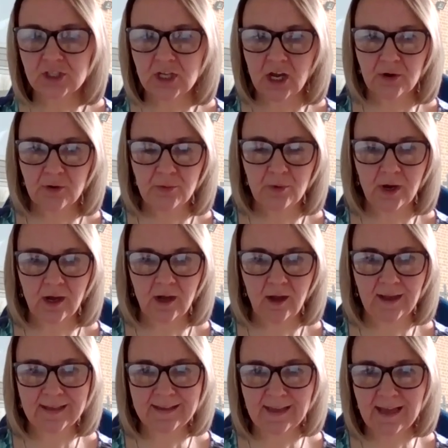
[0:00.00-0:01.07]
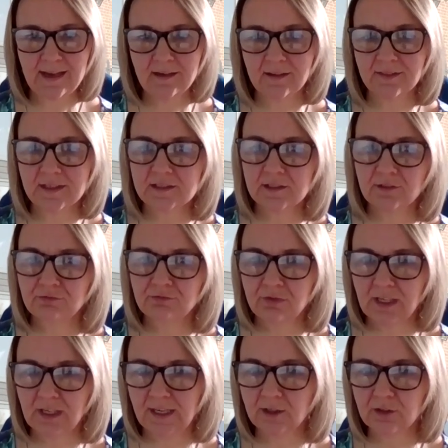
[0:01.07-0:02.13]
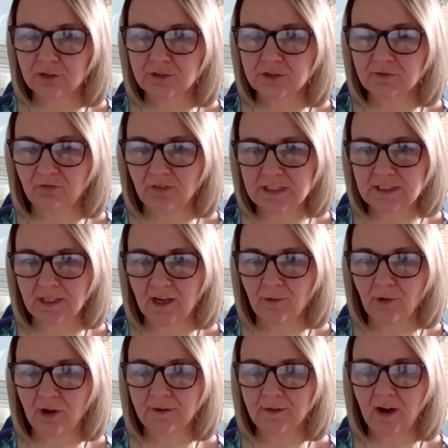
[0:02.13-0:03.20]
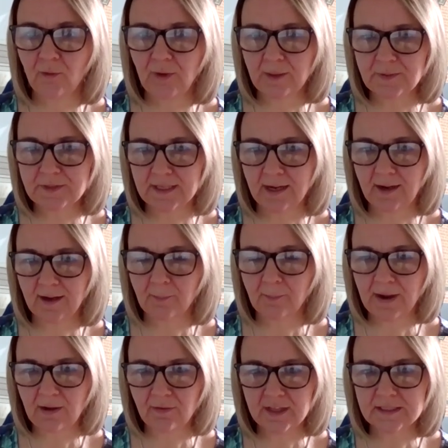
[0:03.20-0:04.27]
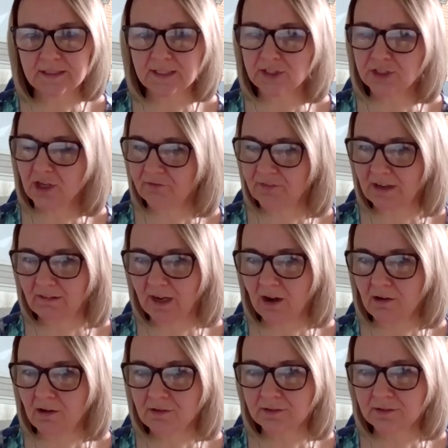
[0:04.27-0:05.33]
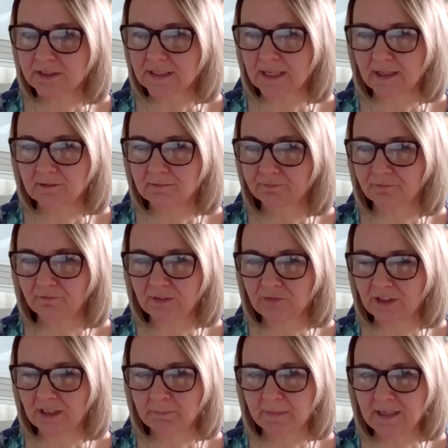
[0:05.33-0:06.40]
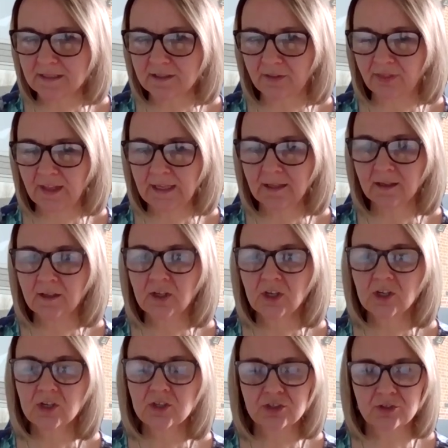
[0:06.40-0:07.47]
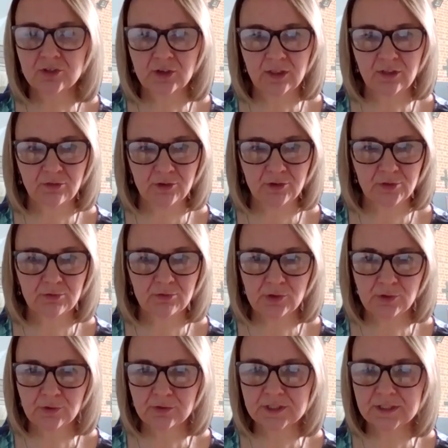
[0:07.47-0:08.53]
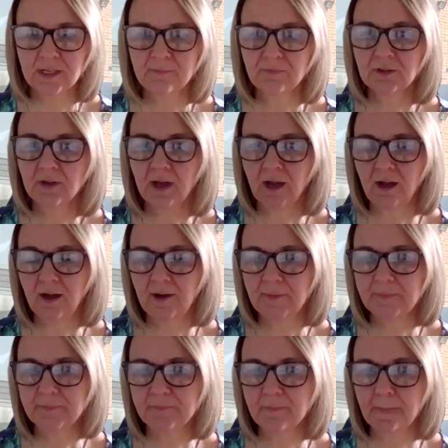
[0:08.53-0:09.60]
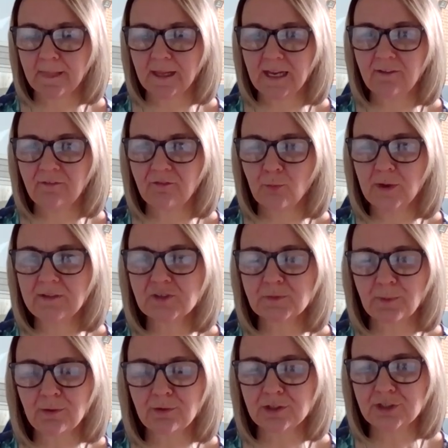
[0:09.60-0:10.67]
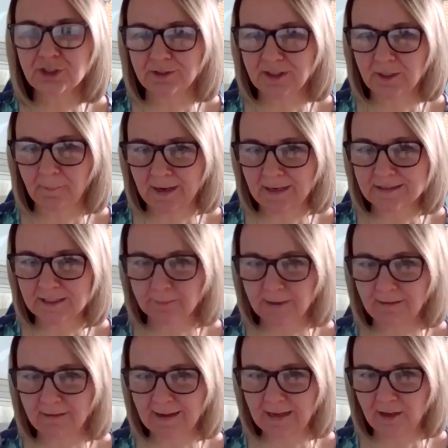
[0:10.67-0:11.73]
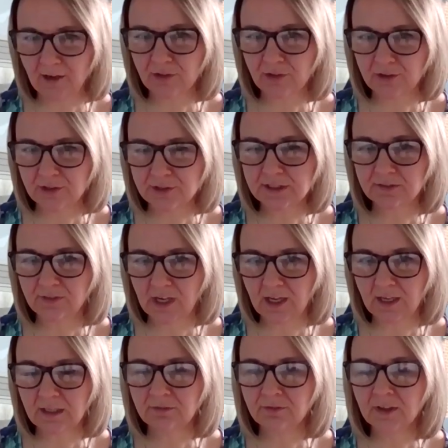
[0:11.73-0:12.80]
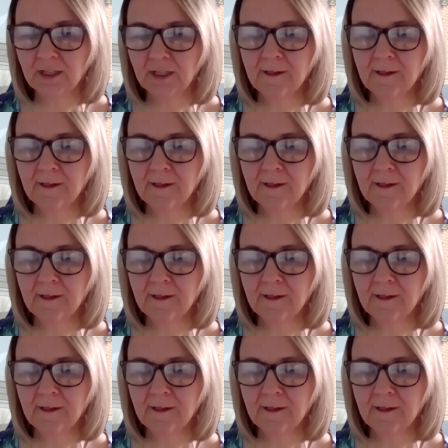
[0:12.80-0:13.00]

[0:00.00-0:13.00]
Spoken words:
So again, there's a really good video on our website about this. It's not very long, 10-15 minutes, I think, talking through the rules. If we've spoken to you in the past about IR35,